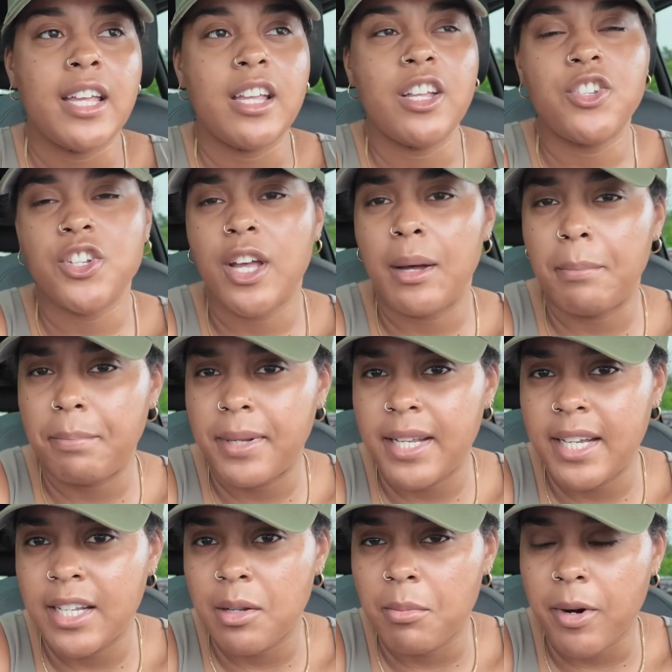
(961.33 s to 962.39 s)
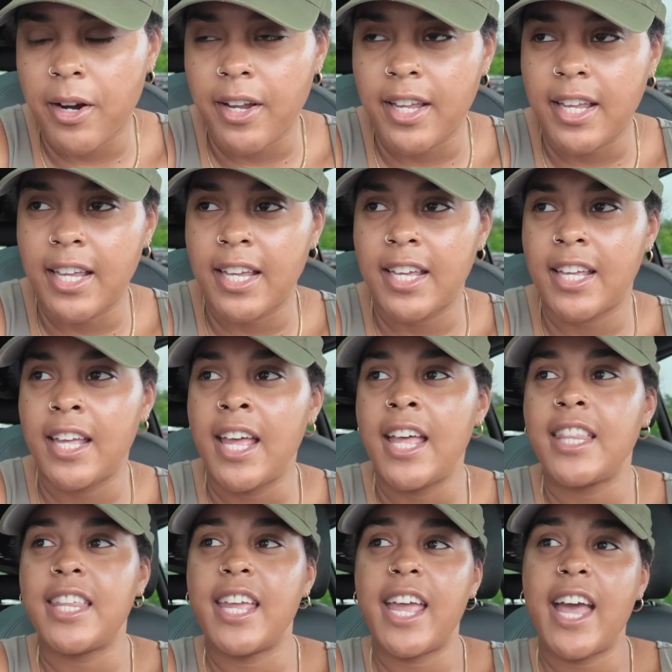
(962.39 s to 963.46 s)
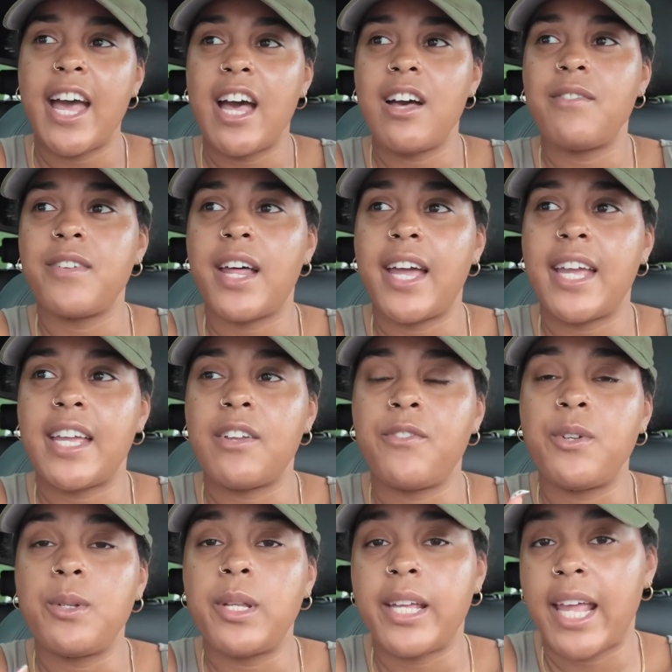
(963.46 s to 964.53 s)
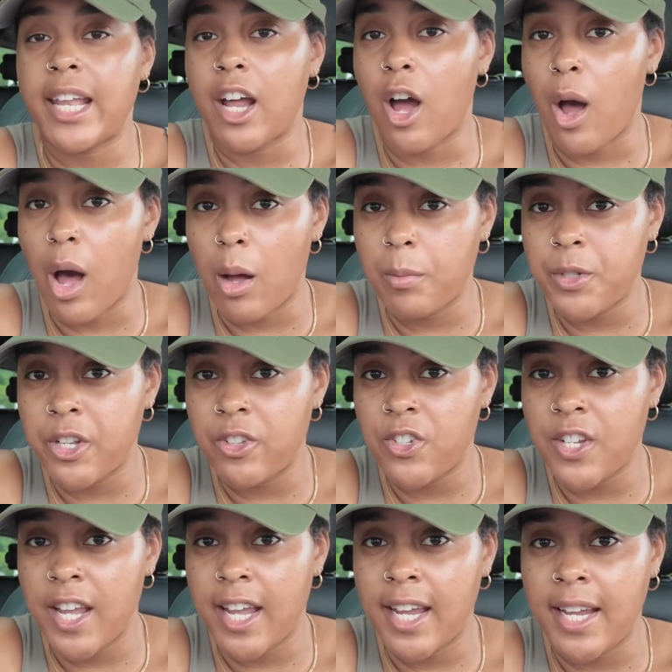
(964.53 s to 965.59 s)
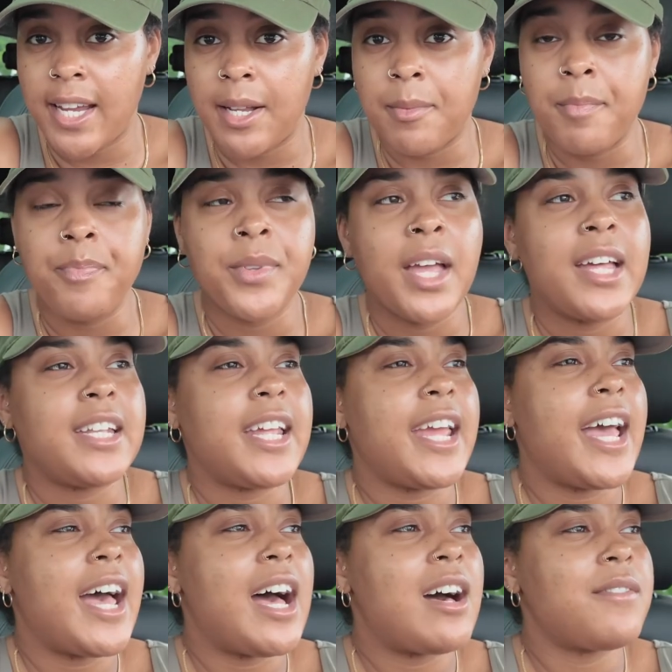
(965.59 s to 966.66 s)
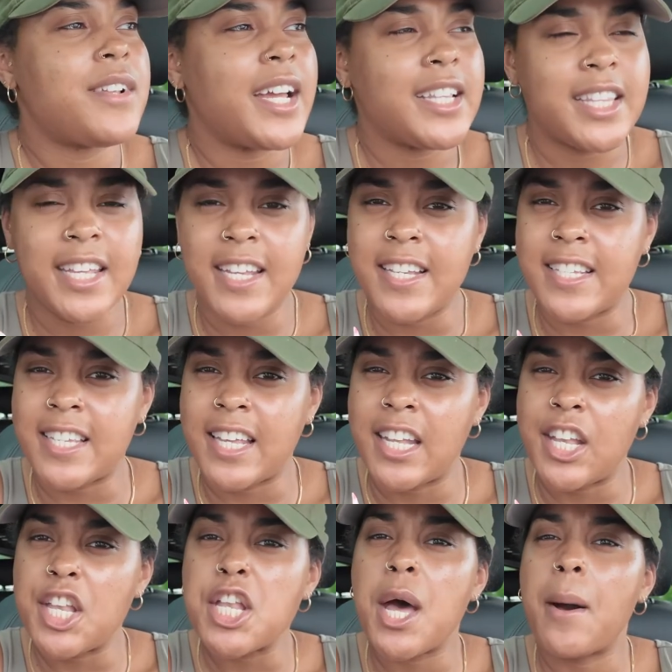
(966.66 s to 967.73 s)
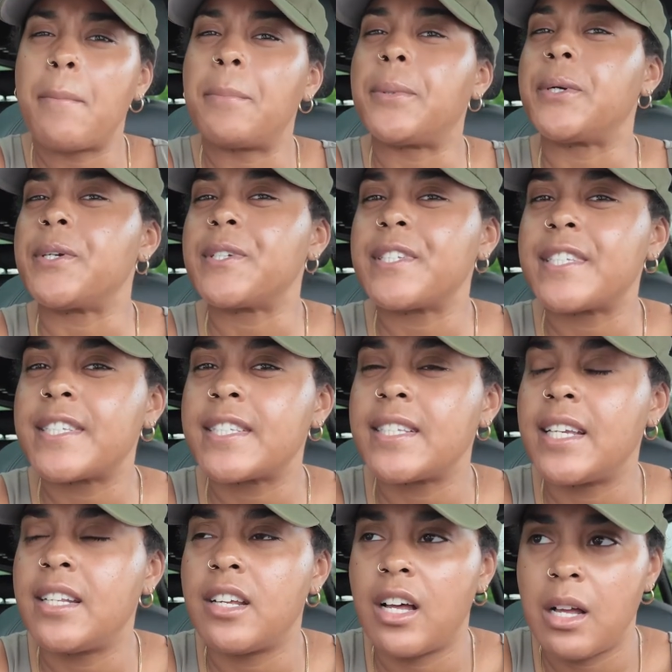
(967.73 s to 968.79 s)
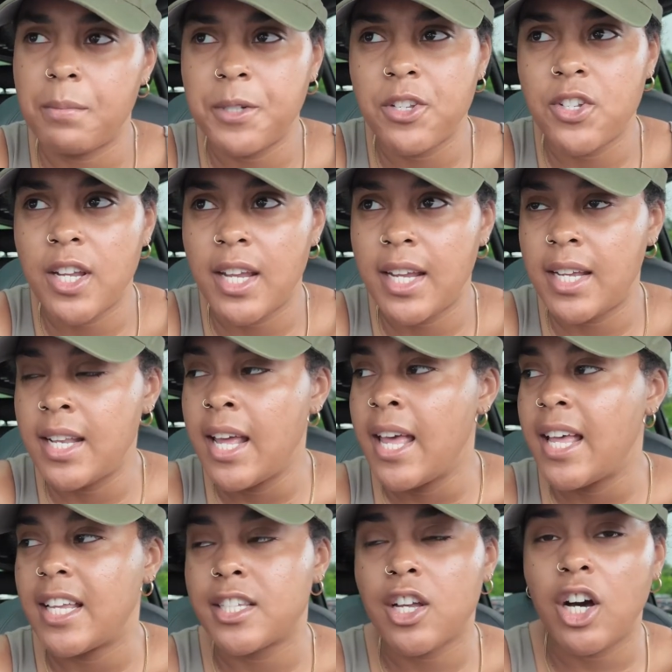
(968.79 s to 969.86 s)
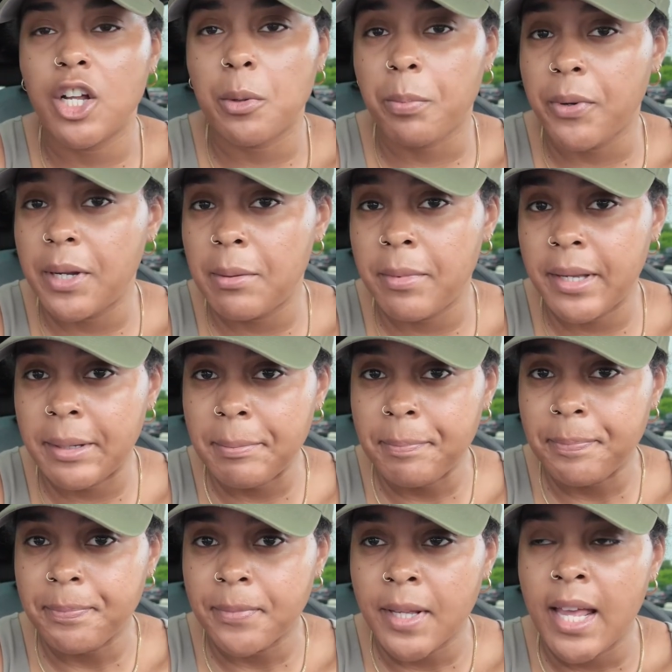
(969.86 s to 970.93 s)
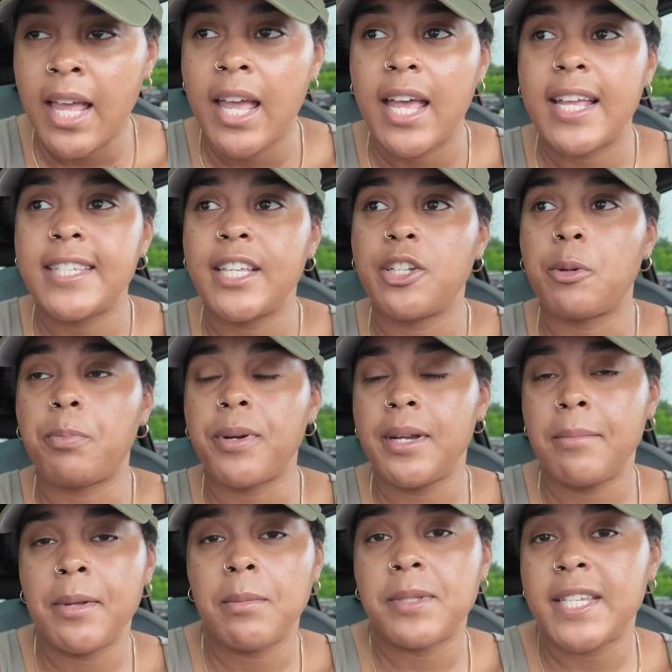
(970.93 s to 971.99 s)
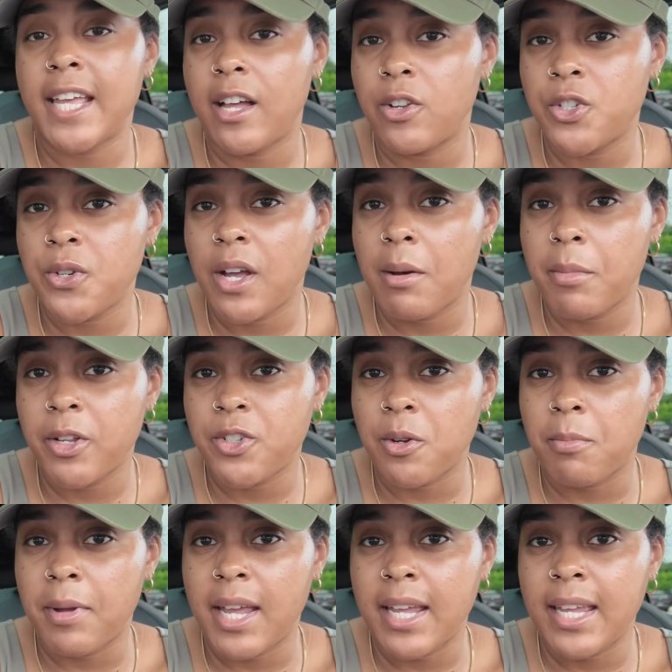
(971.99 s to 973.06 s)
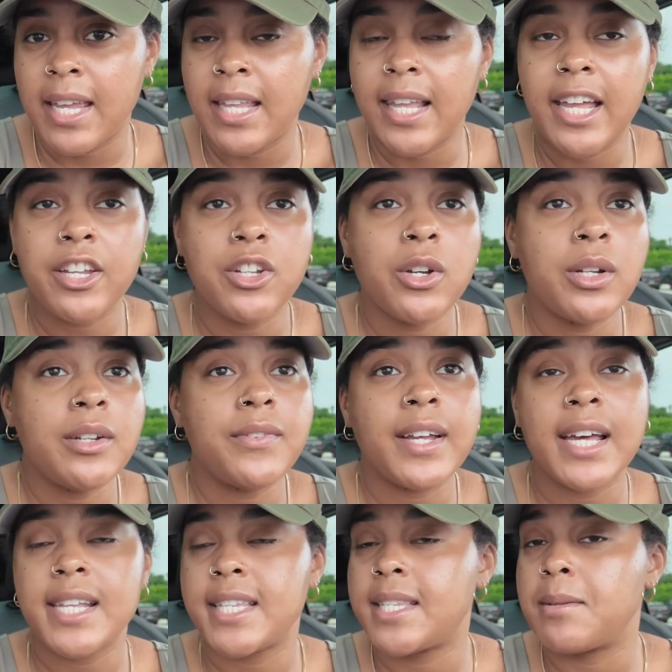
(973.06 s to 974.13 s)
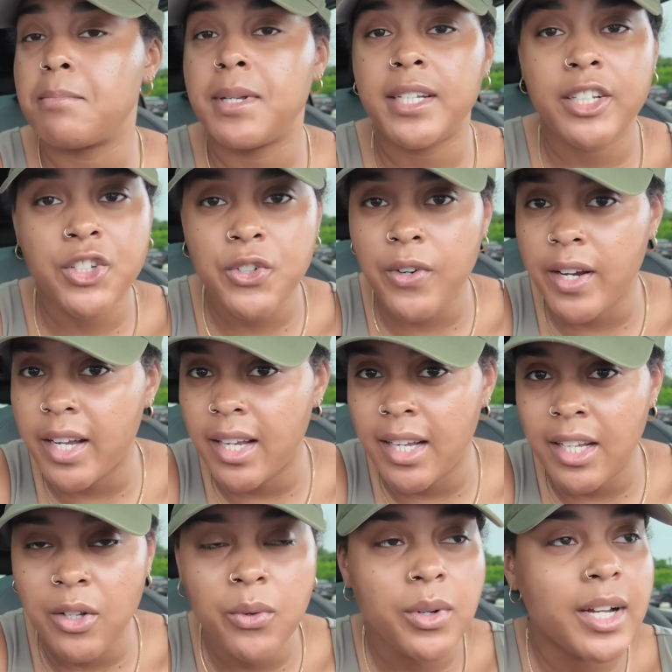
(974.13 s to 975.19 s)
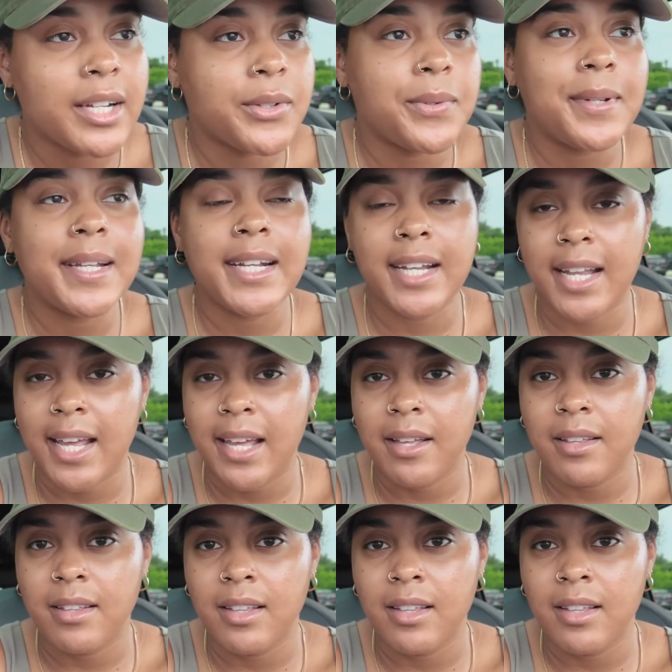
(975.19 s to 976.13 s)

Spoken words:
each company in the market, they have, like, if you look at an option chain, they have like these numbers in the option chain. It's called a premium. And so the premium tells you how much you're making. Like, you don't even got to submit the trade. You don't got to do none of that.